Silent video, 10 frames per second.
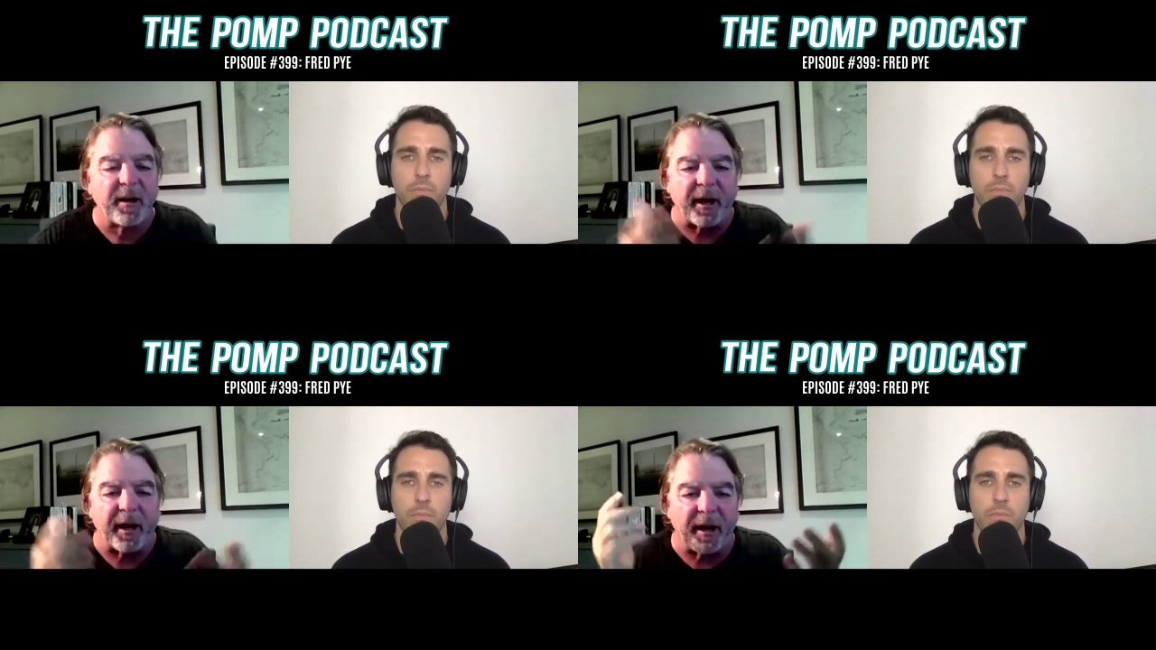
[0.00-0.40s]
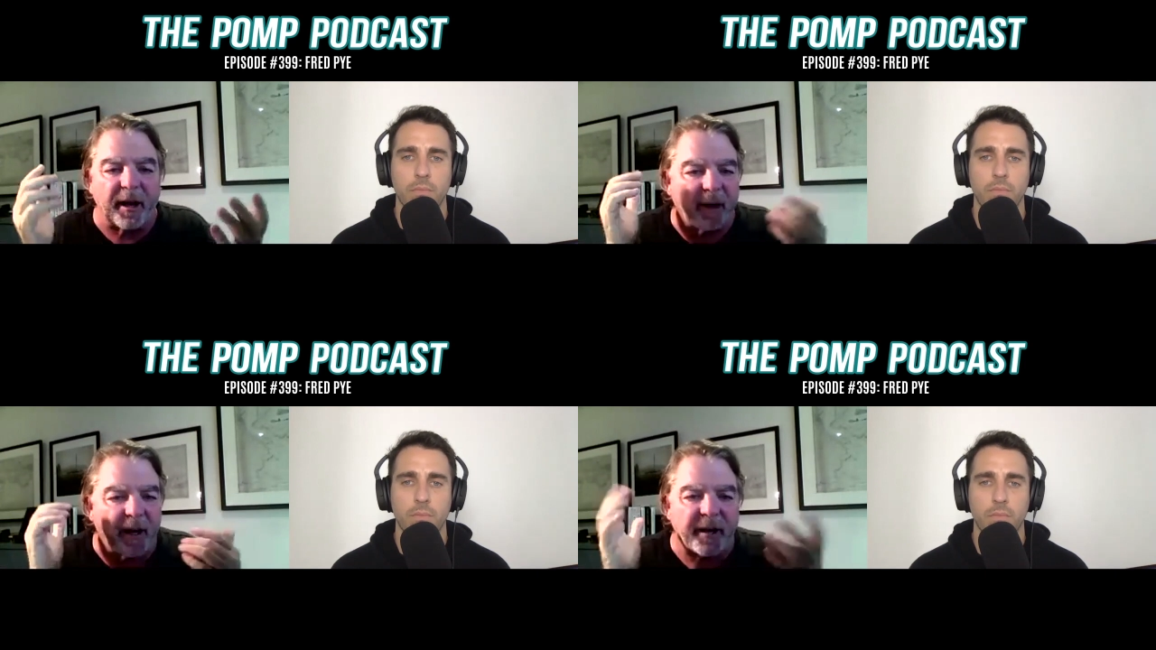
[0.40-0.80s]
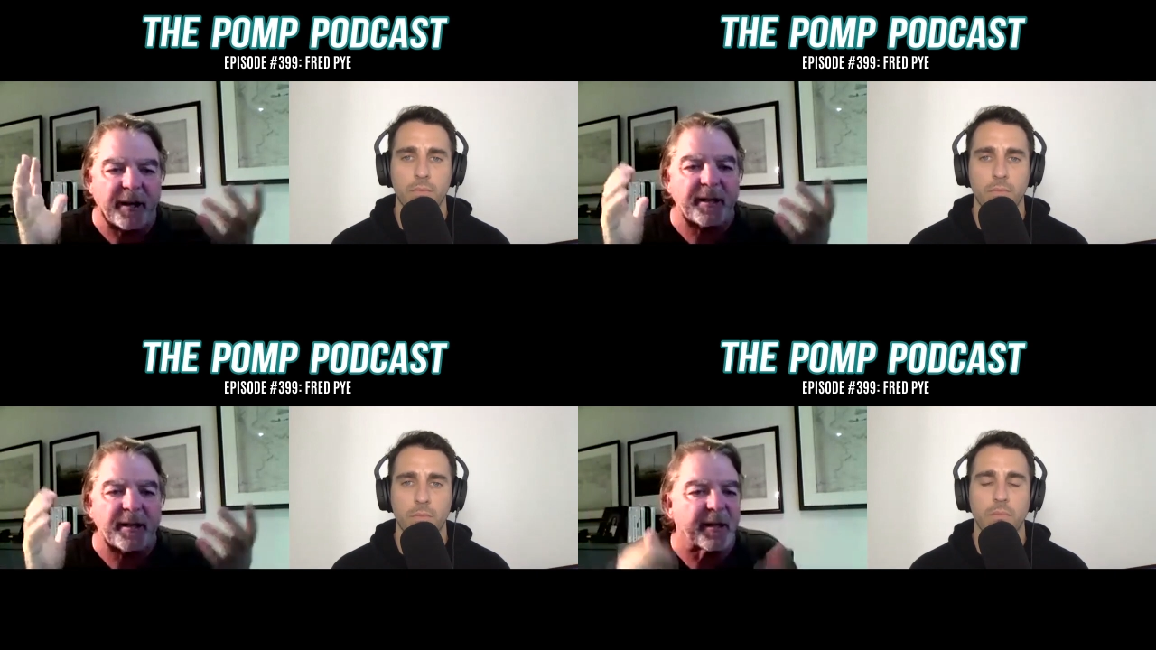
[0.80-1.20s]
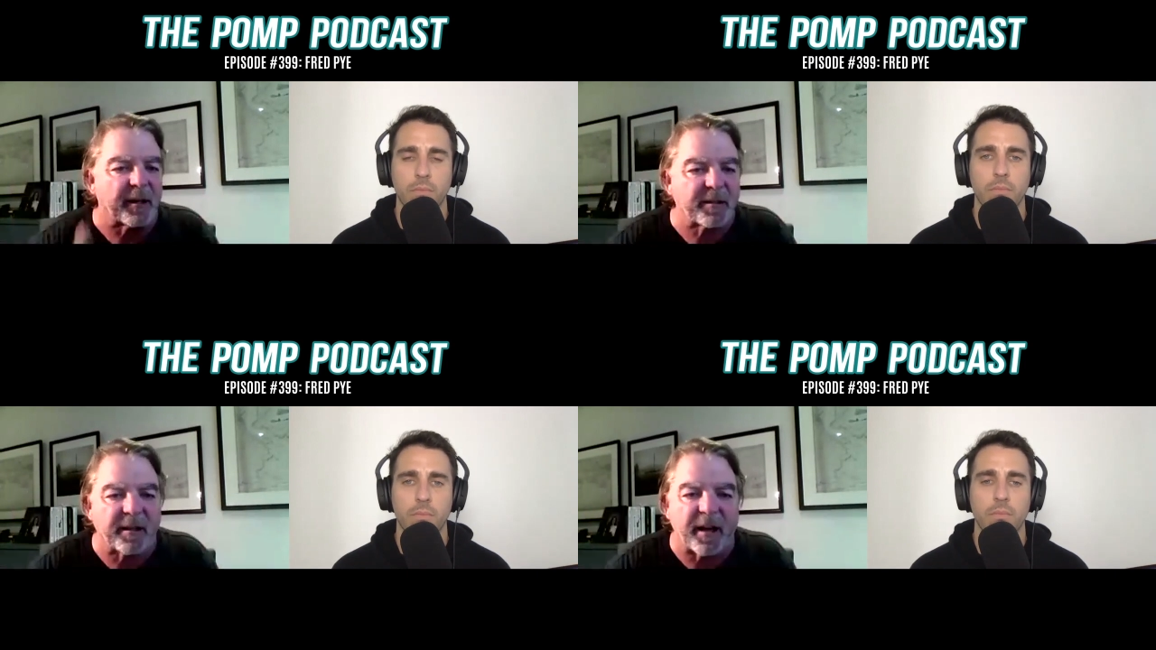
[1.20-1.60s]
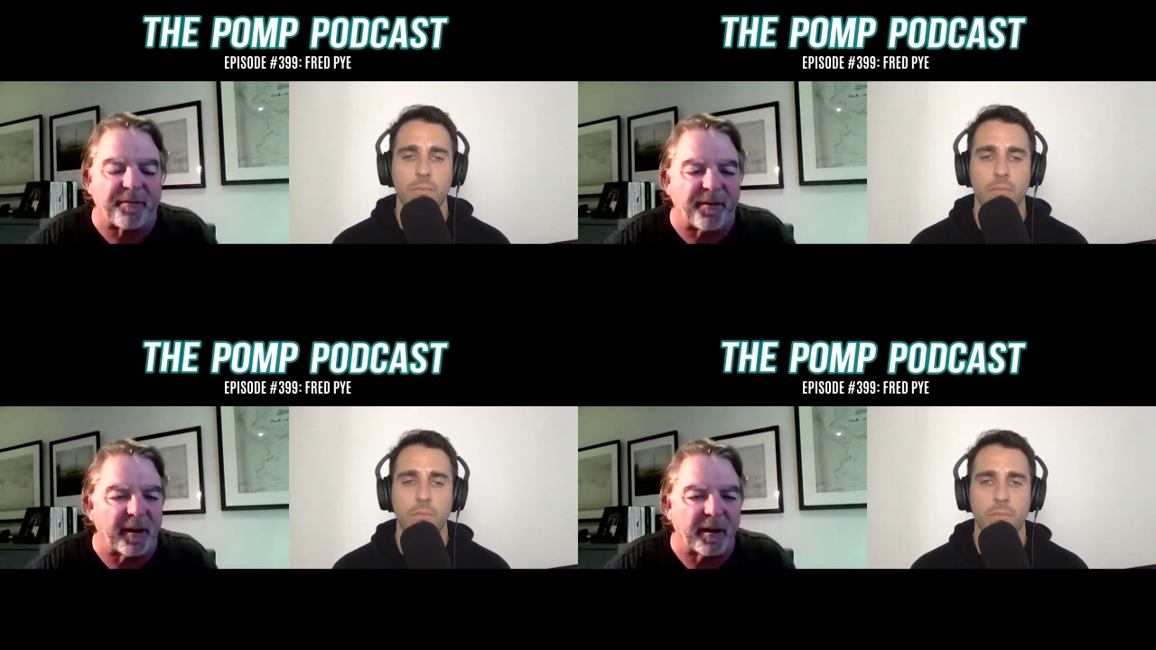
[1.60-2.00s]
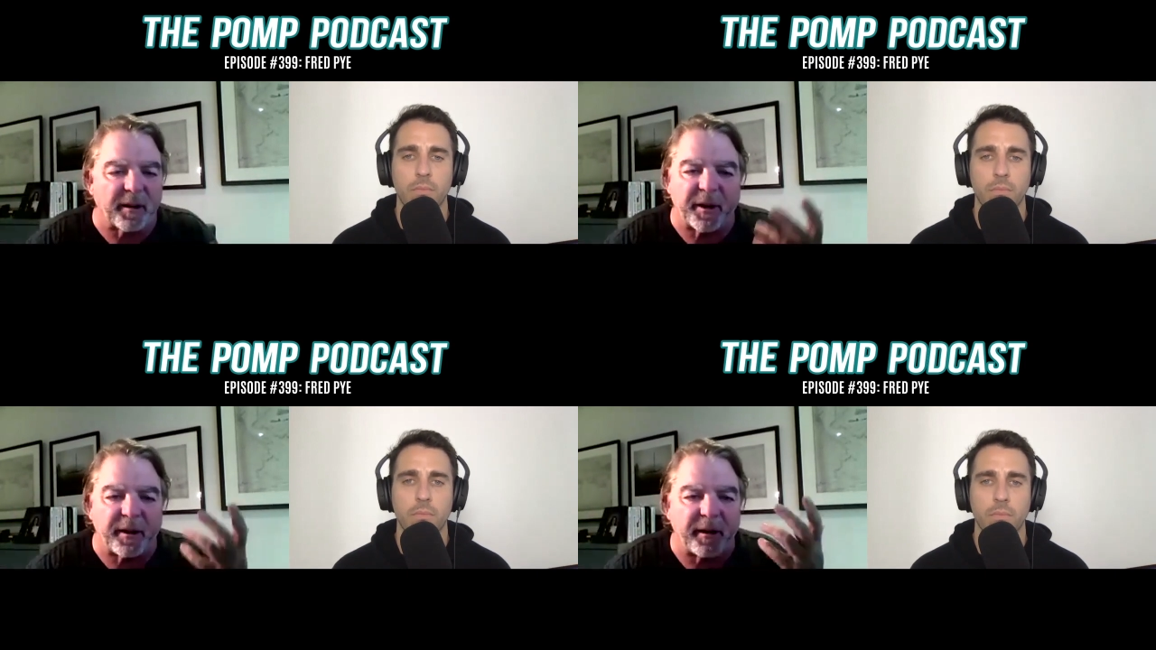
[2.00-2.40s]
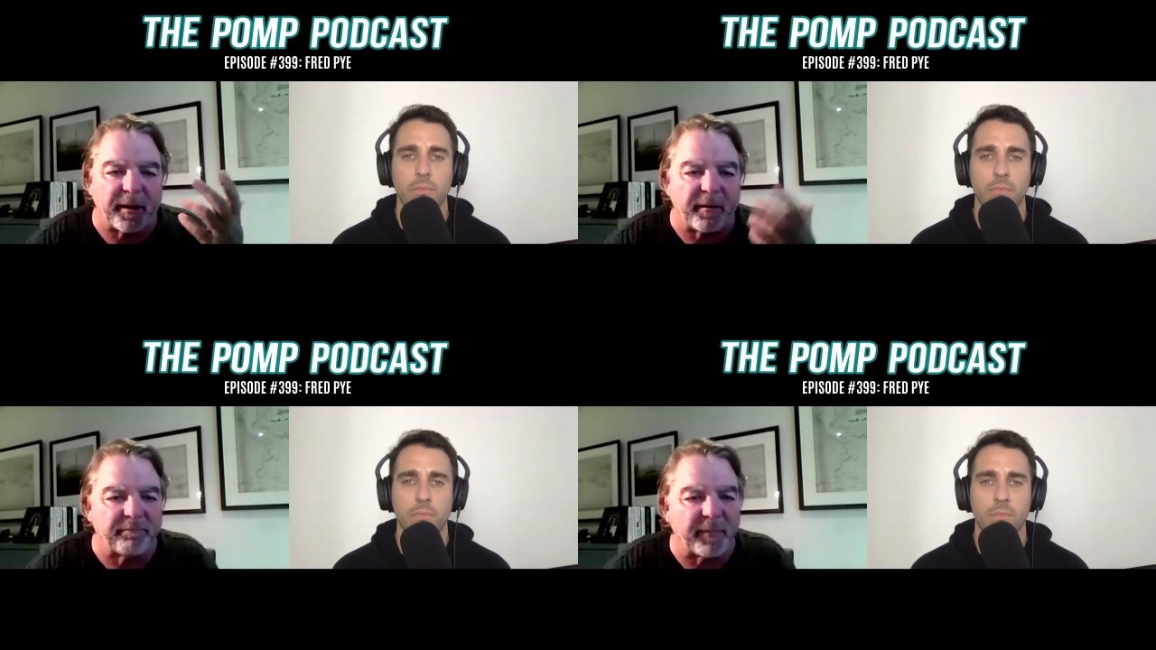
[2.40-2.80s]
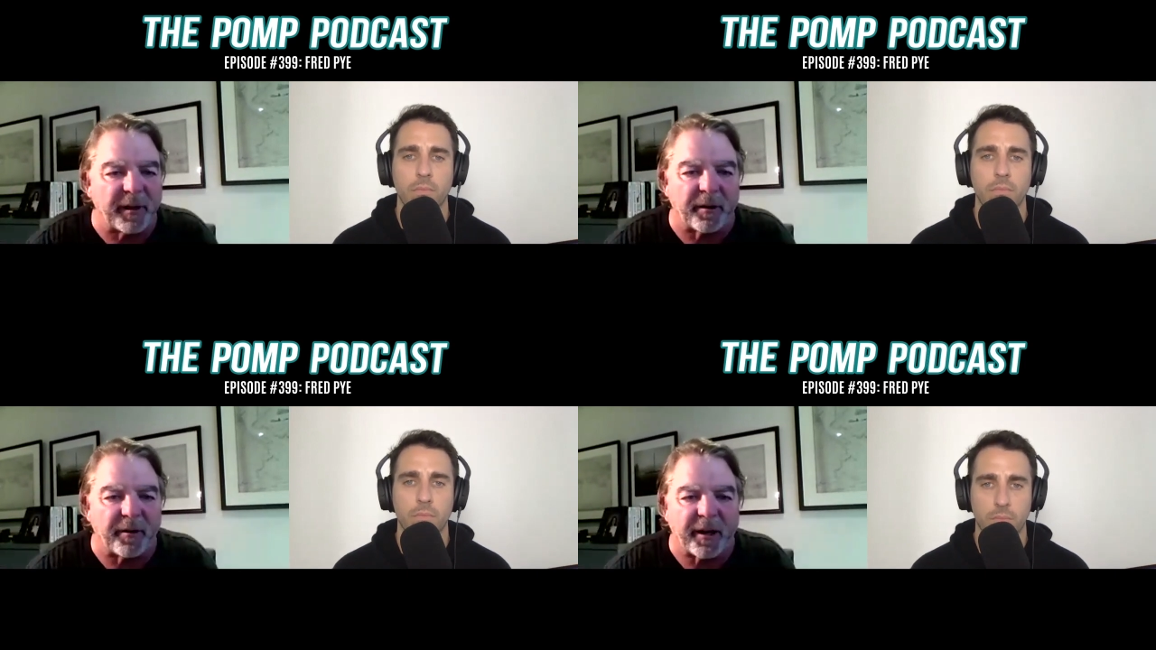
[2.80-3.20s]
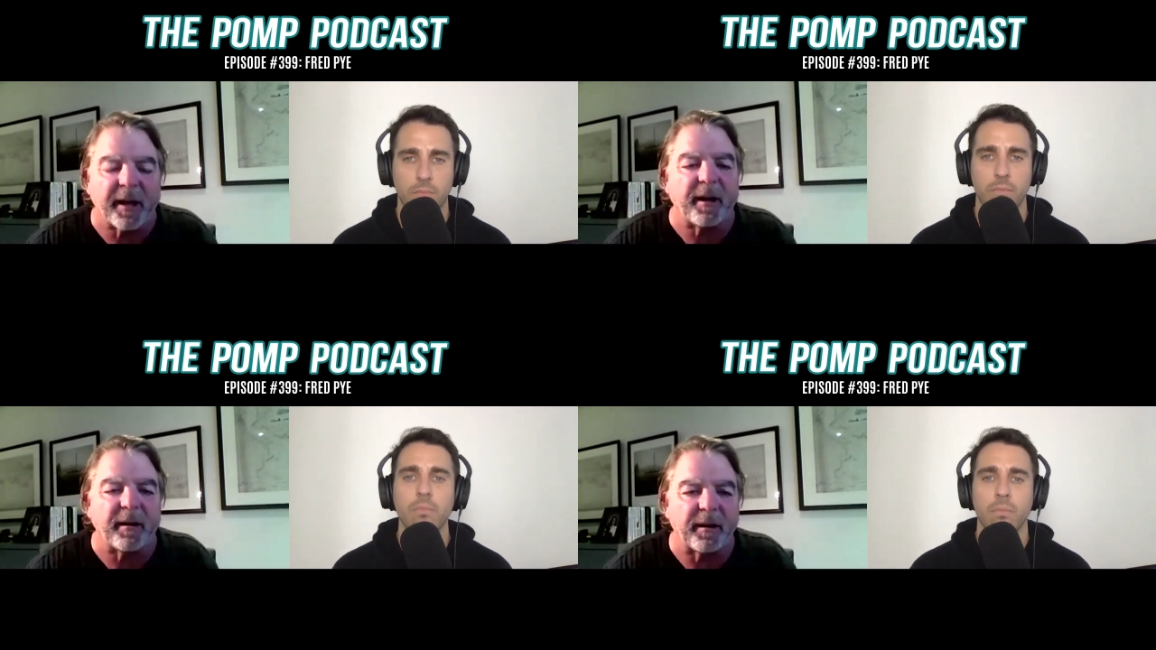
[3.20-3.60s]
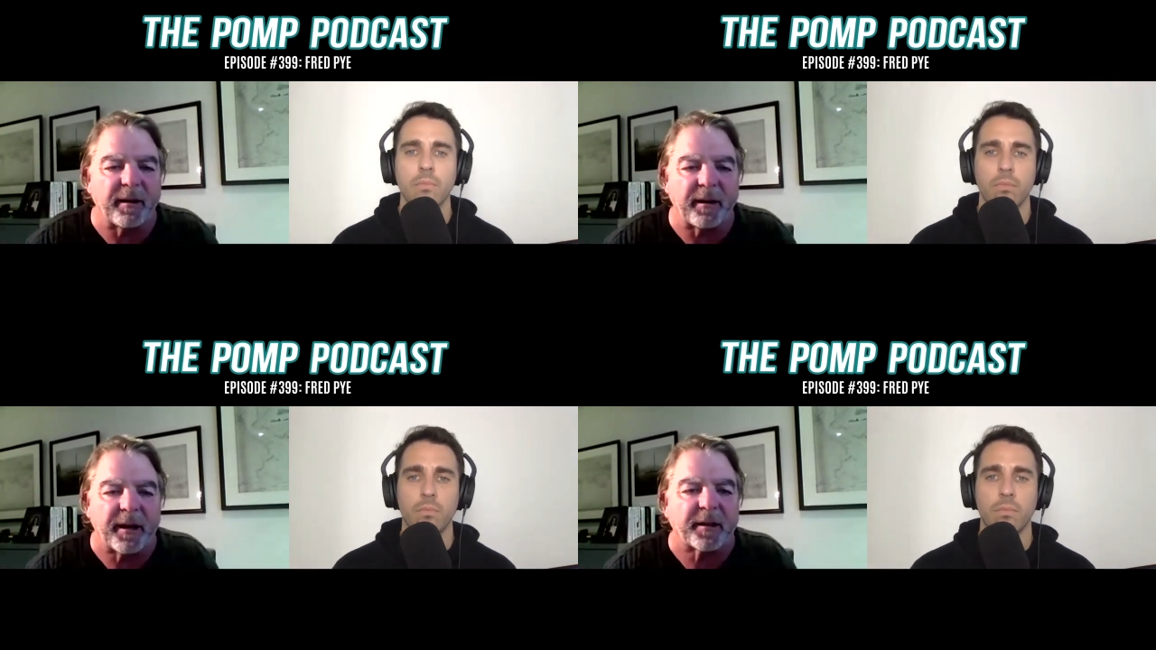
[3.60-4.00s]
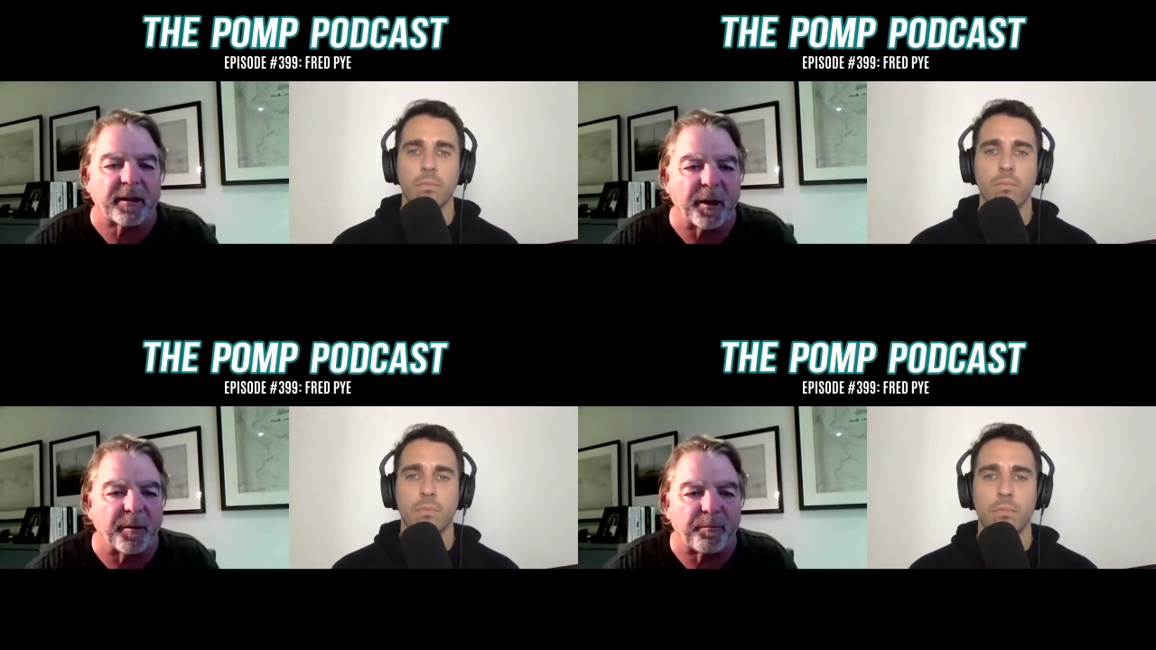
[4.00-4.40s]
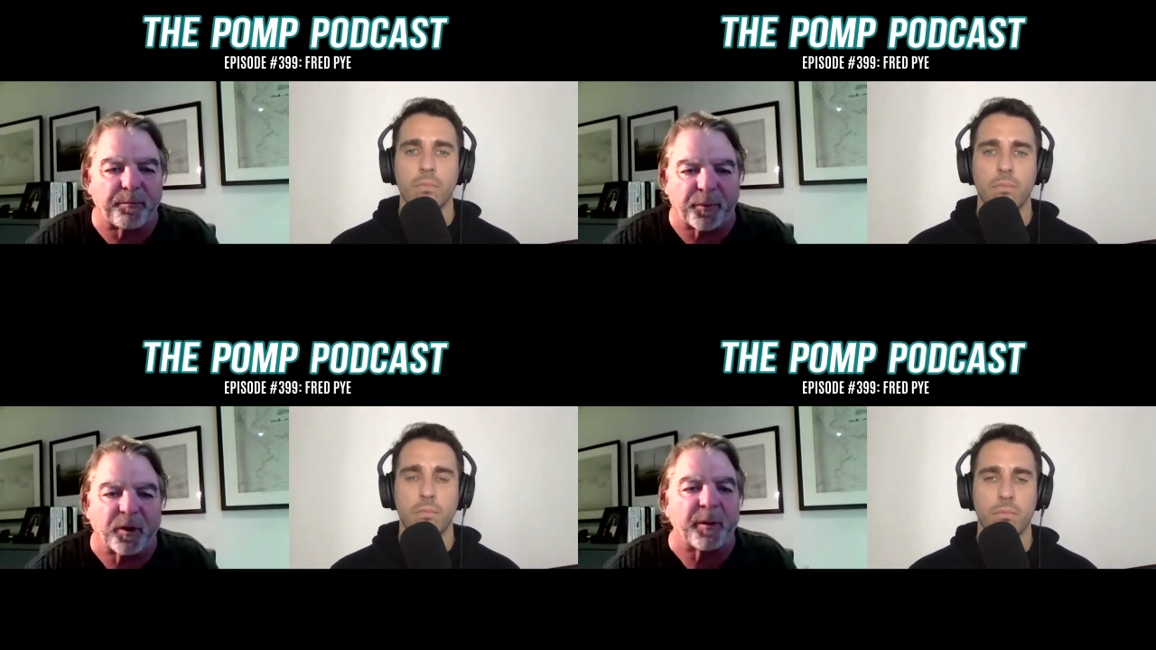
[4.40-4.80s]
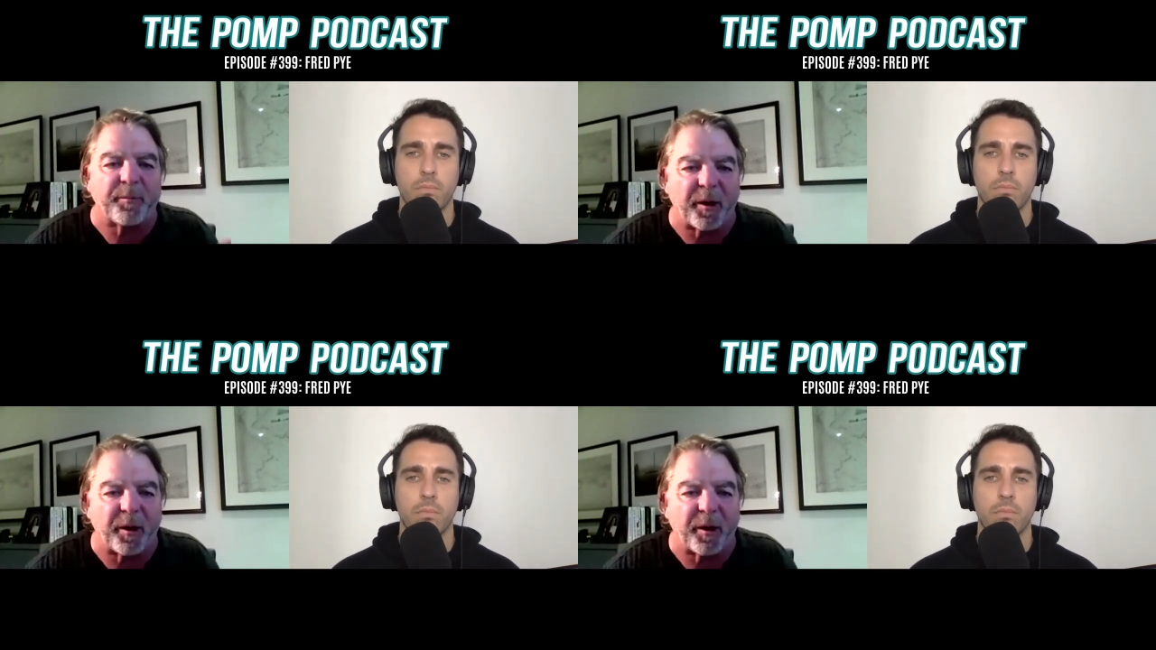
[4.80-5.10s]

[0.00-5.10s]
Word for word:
Speaker 1: And any details of that fund can be, you know, you can get the preliminary